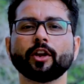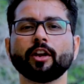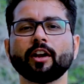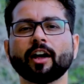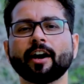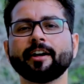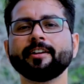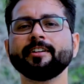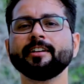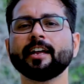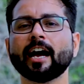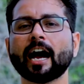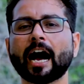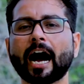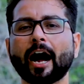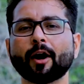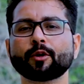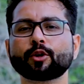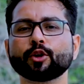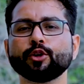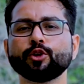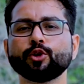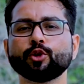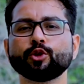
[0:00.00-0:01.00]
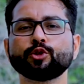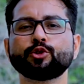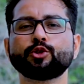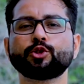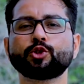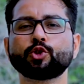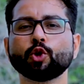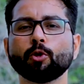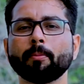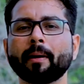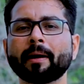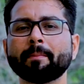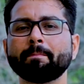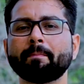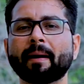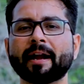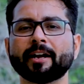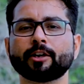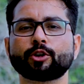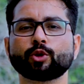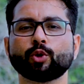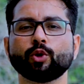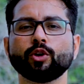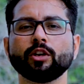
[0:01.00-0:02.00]
will learn how to use zoom and
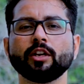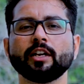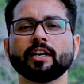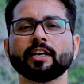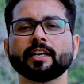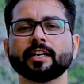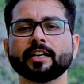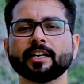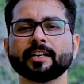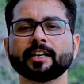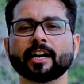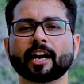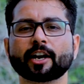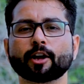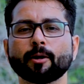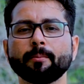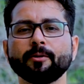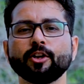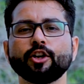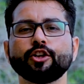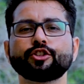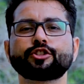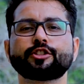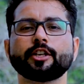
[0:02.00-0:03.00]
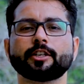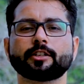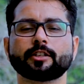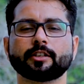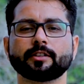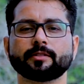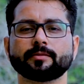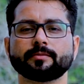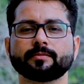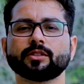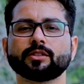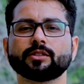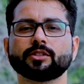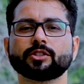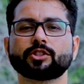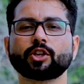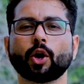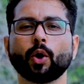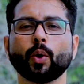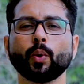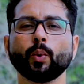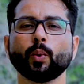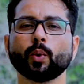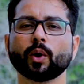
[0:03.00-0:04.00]
pan tool in Adobe Illustrator.
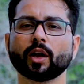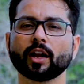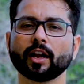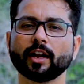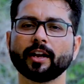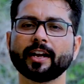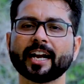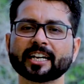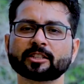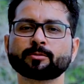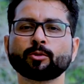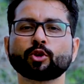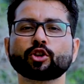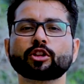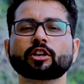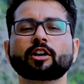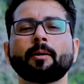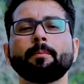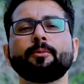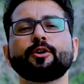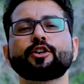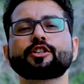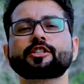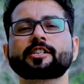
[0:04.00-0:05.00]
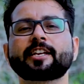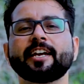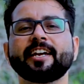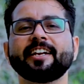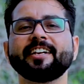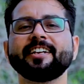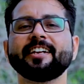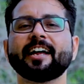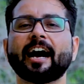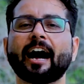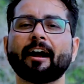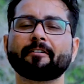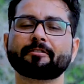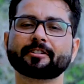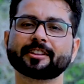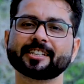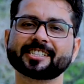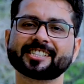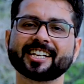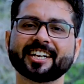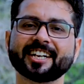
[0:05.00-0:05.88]
So, let's move to the computer screen after this